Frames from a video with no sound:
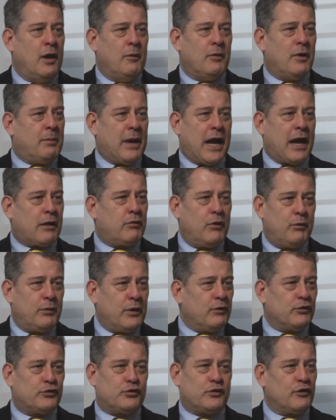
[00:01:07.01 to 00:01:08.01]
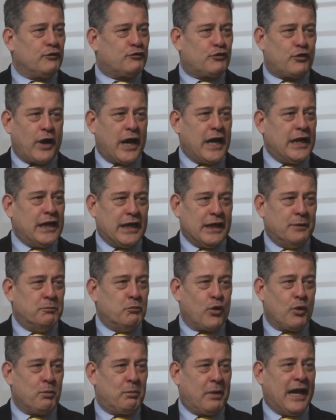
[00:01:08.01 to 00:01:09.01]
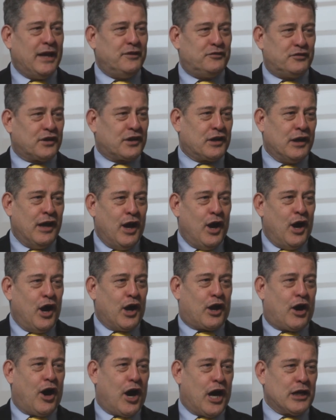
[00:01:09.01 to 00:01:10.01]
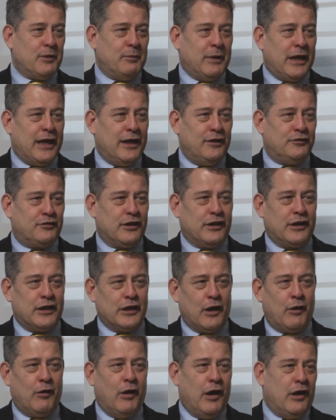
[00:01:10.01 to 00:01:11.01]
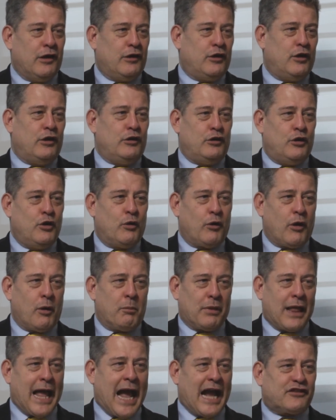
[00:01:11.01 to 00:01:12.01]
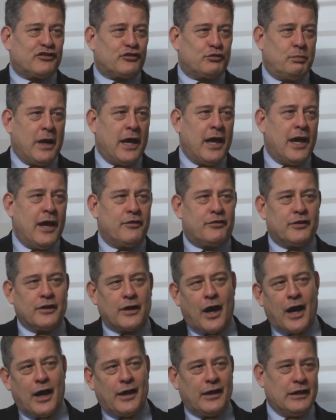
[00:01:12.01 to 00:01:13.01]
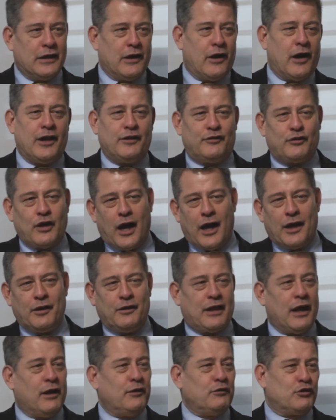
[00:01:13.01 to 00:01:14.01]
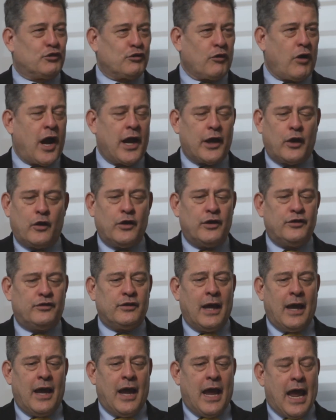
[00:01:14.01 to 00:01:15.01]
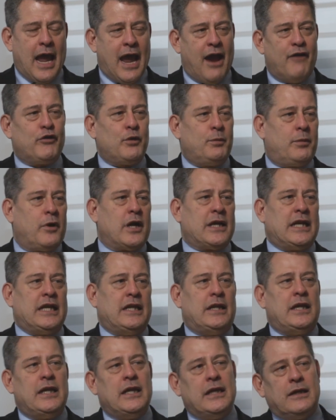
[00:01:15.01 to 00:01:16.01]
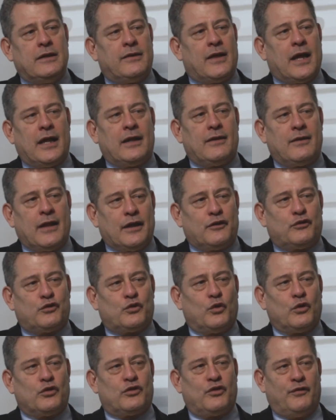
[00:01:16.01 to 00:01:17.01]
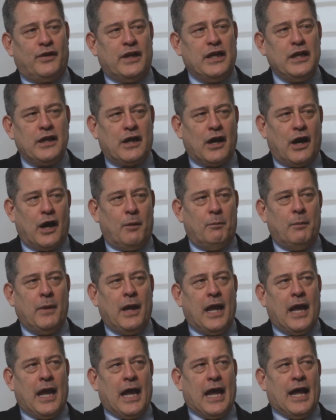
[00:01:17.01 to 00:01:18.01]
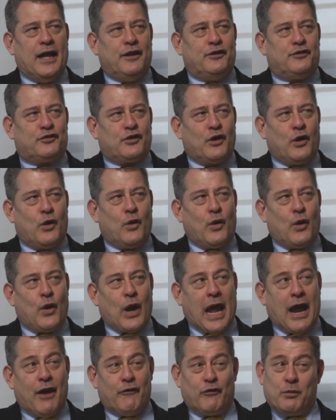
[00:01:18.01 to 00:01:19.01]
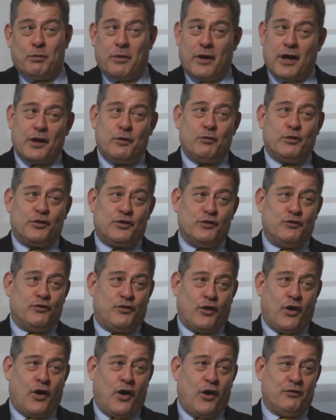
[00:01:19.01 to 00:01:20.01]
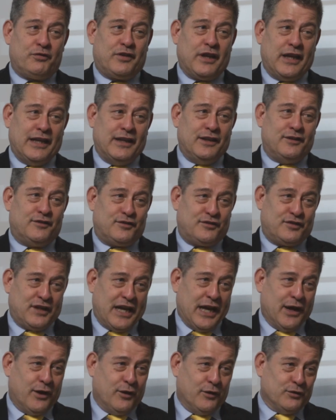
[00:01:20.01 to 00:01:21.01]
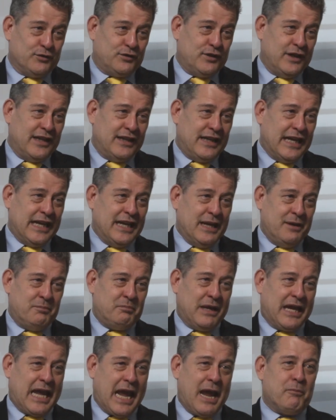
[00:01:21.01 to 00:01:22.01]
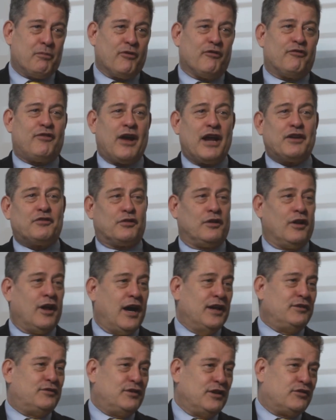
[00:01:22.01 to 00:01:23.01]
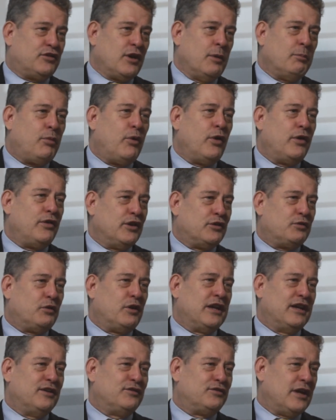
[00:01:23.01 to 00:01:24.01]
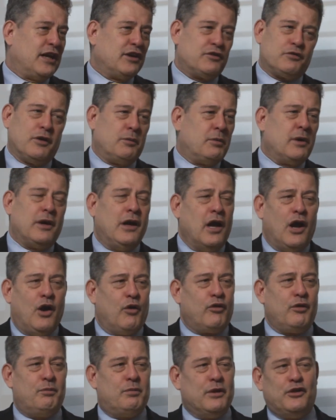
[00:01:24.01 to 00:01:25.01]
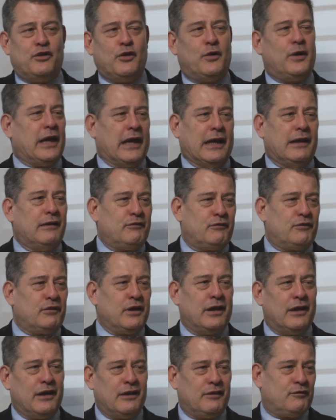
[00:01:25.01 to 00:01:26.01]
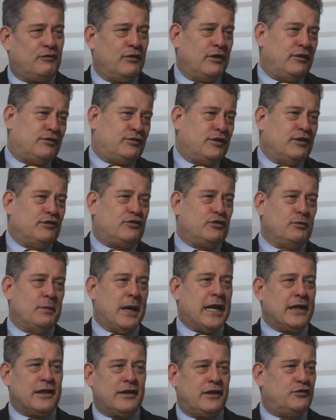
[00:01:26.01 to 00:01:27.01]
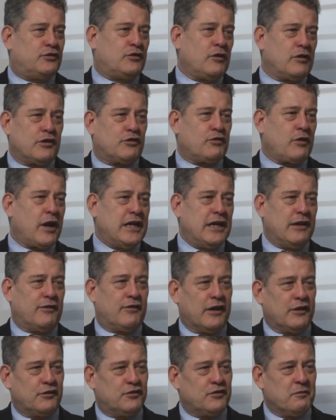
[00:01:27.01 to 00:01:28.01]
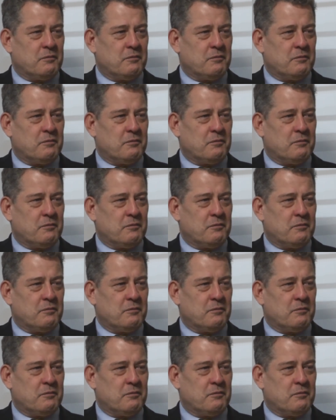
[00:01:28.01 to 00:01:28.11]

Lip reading: But back when we were sort of trading in more basic economies and, you were a blacksmith and I dealt in dry goods, everybody needed that source of income. And so everybody was involved in sales. It became professionalized at some point in the 20th century, but we've been doing it since humanity started trading things.